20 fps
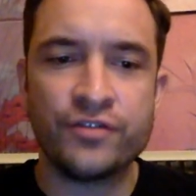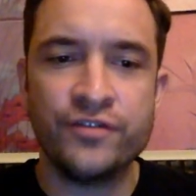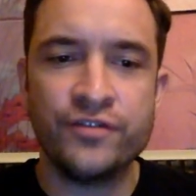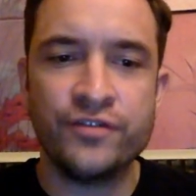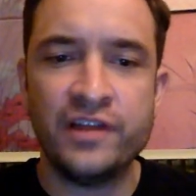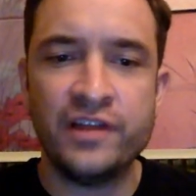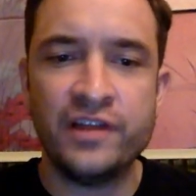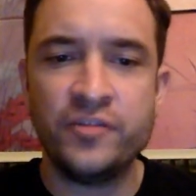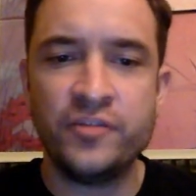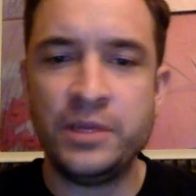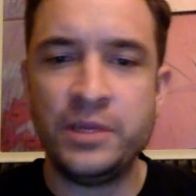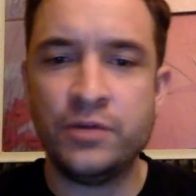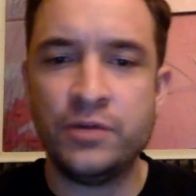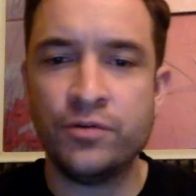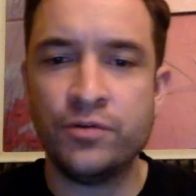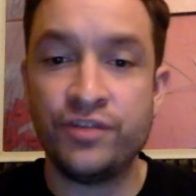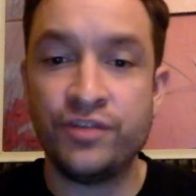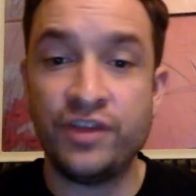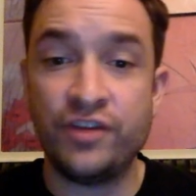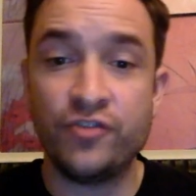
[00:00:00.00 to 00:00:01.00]
Goodfellas beat
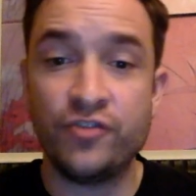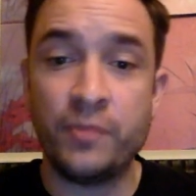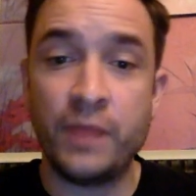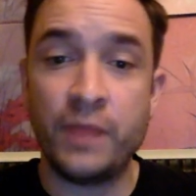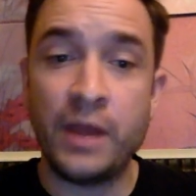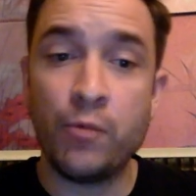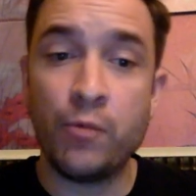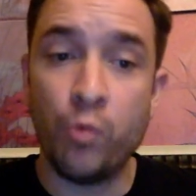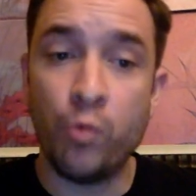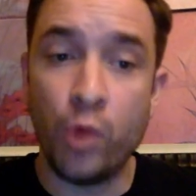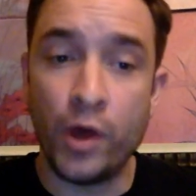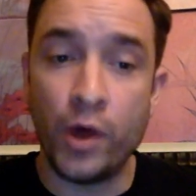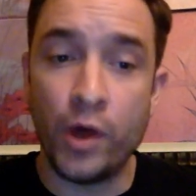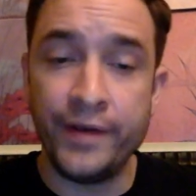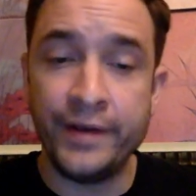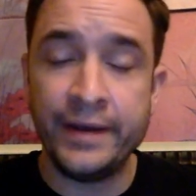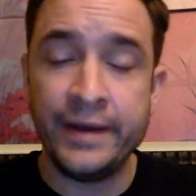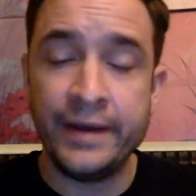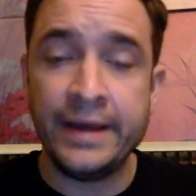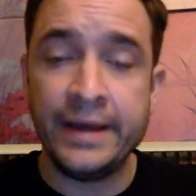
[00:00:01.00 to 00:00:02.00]
Crusaders by
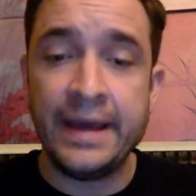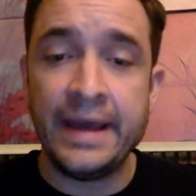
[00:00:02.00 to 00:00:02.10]
1.